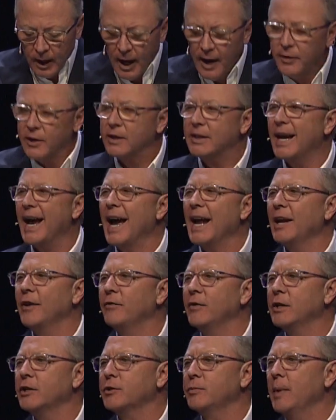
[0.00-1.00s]
And the title
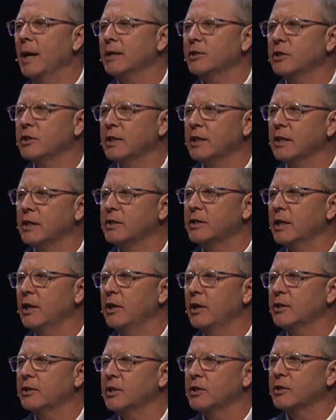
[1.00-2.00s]
of this message in the
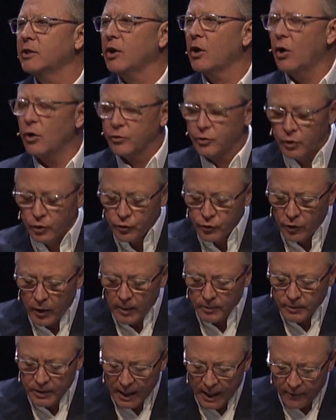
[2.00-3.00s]
series is Culture
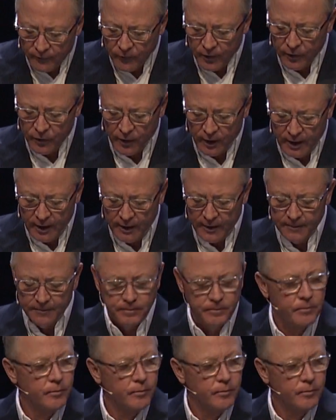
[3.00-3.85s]
Trumps Everything.